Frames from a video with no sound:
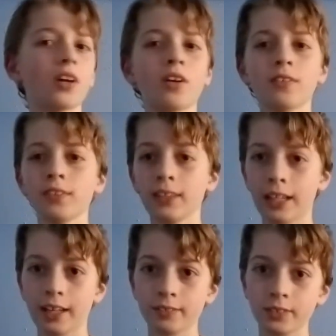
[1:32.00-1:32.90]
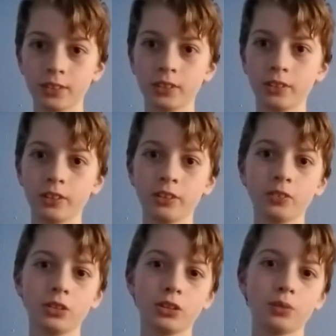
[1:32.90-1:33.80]
only have to
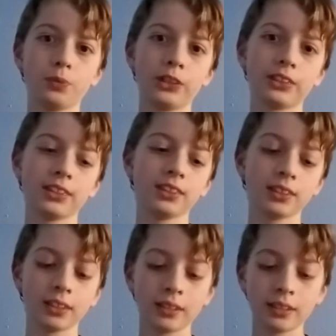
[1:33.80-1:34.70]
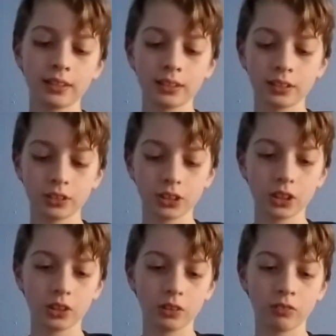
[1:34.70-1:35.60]
use 2 pieces,
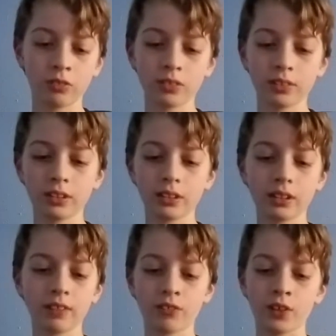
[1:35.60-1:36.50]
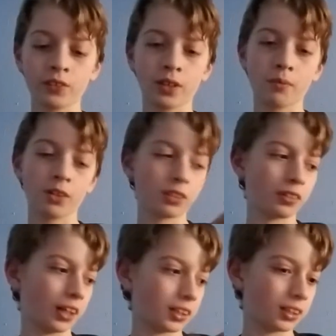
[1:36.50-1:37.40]
so if I remember it
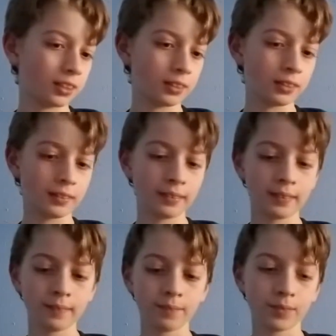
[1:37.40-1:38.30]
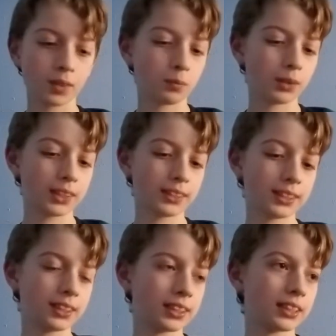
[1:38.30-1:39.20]
correctly. But
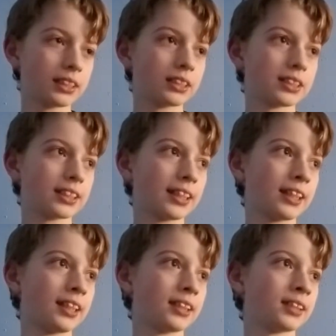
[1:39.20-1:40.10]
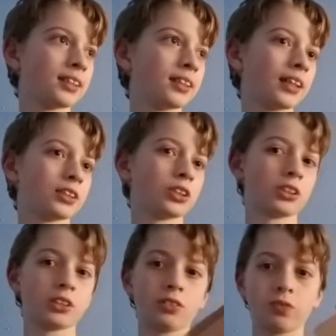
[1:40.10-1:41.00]
since it is skinny, let's
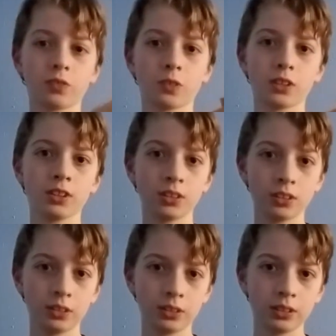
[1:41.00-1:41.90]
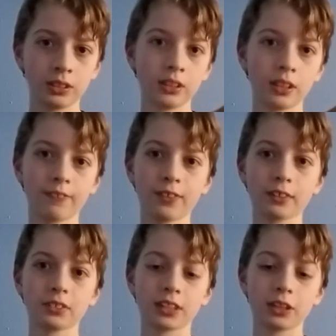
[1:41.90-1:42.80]
just do 4. If you
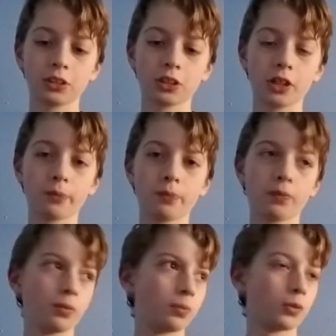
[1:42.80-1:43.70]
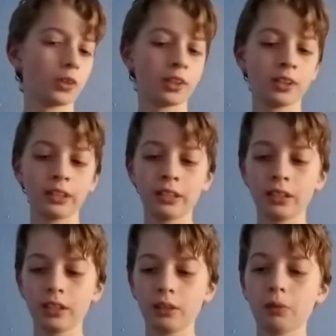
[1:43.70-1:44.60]
have skinnier cardboard,
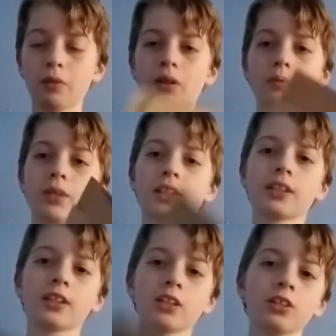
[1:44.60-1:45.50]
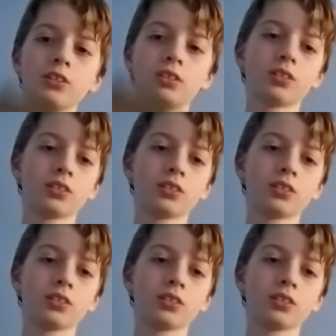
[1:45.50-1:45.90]
you might want to make it thicker.